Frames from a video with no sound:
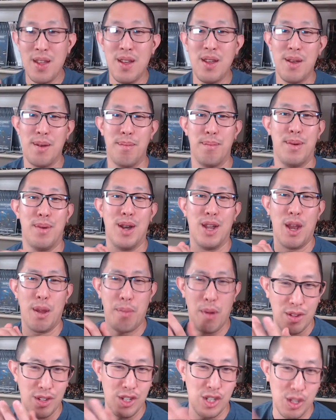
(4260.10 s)
But I'll
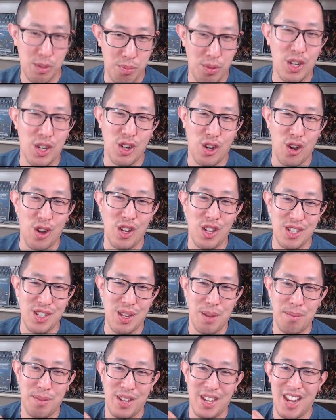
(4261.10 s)
probably just bring the current list
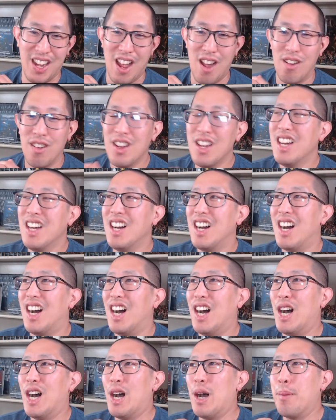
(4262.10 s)
I'm playing now.
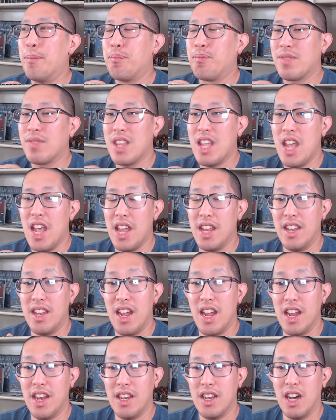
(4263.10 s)
And
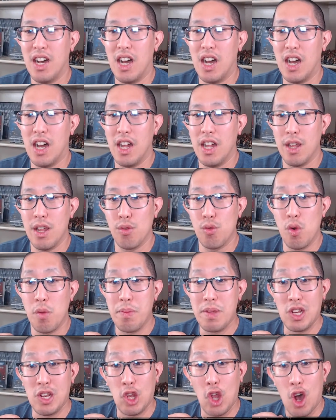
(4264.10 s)
then it will
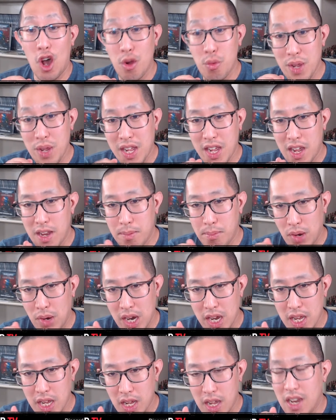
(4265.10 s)
be long weekend
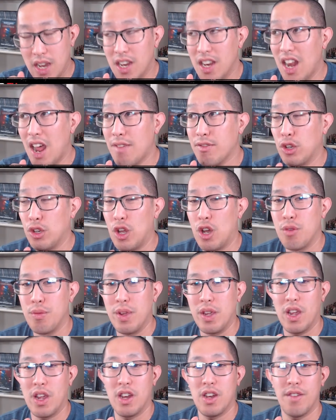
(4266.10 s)
break. And then after long
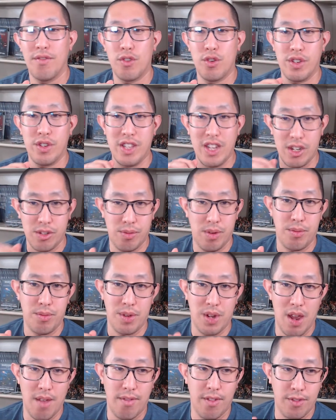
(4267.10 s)
weekend, of course, next week we're
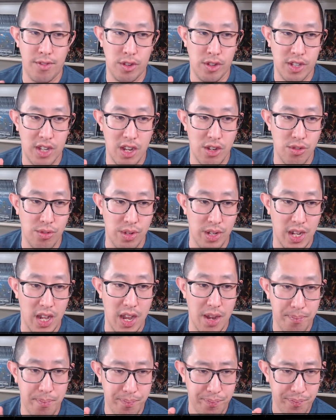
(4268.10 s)
going to have a full schedule
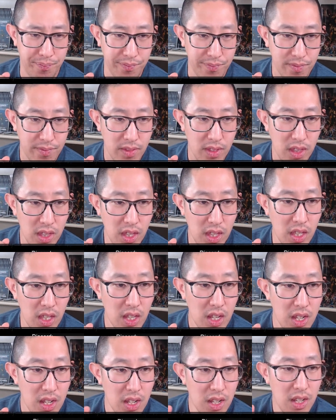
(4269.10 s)
again.
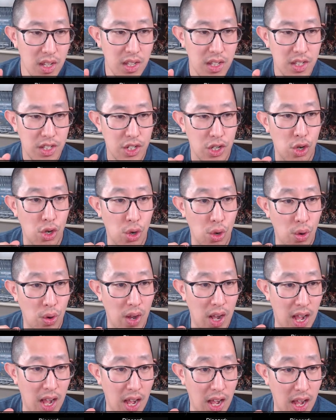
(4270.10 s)
So
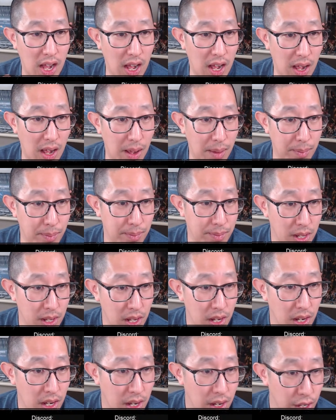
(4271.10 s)

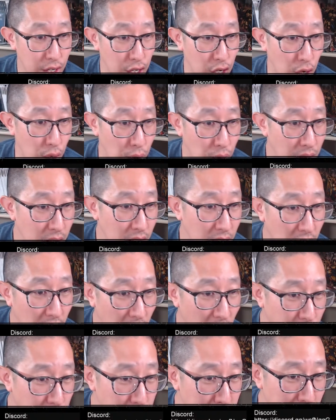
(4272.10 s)
here you go.
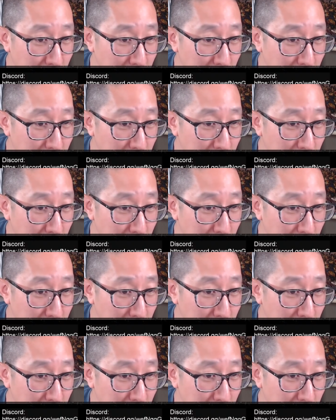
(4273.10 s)
Have you been